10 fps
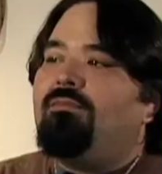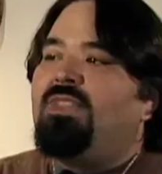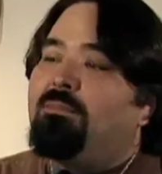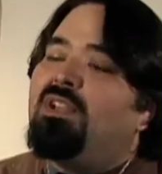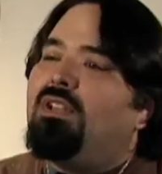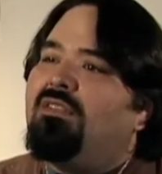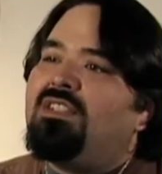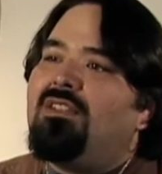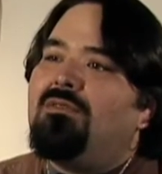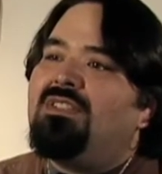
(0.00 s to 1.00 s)
The beauty of
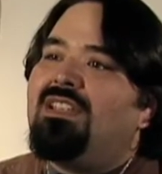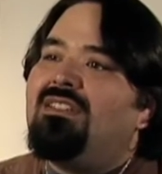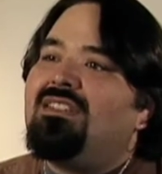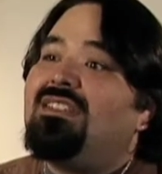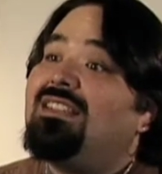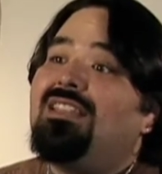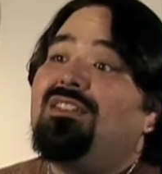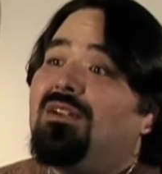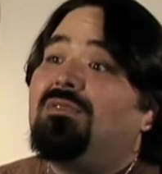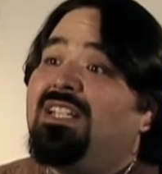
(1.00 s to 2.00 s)
stones is that
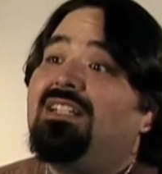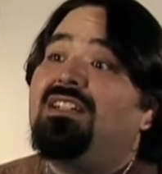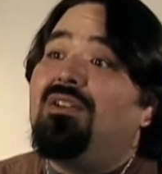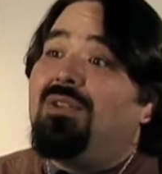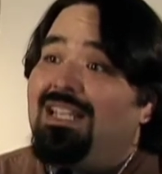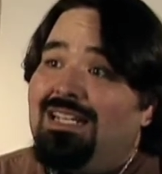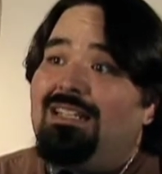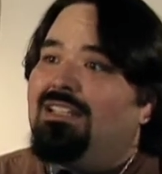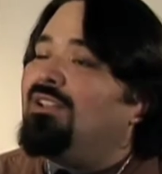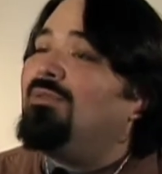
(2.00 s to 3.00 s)
you don't need to know
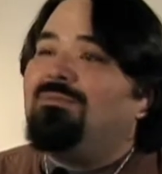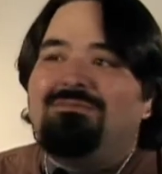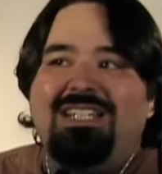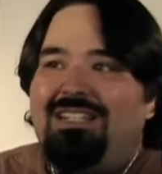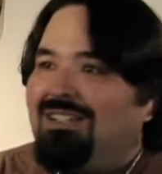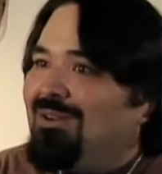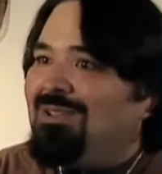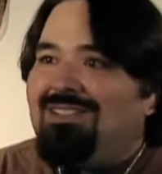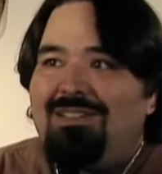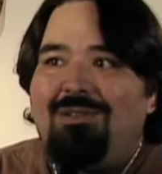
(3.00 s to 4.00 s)

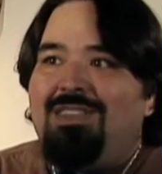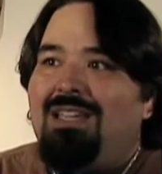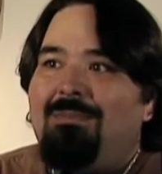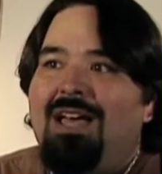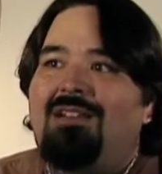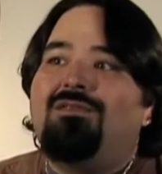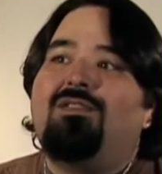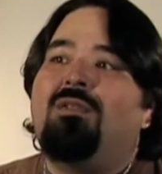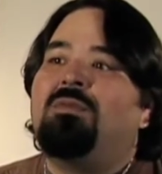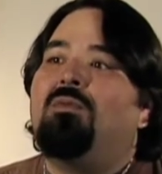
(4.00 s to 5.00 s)
a single thing about them
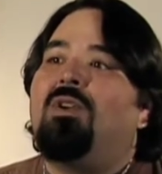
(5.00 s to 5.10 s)
for them to